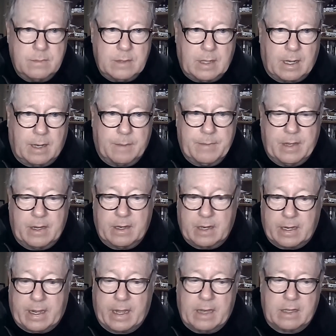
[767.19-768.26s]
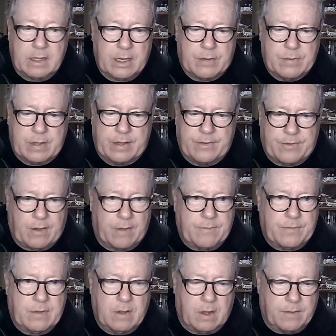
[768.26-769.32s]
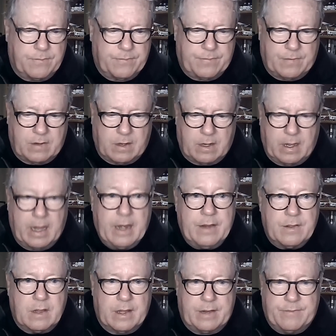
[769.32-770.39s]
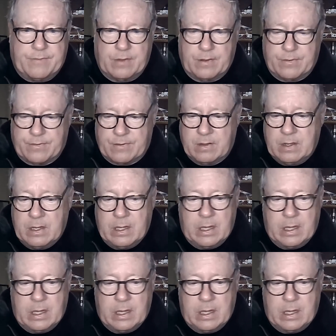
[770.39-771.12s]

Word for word: Um, it, again, literally is off of uh, any of the landfills.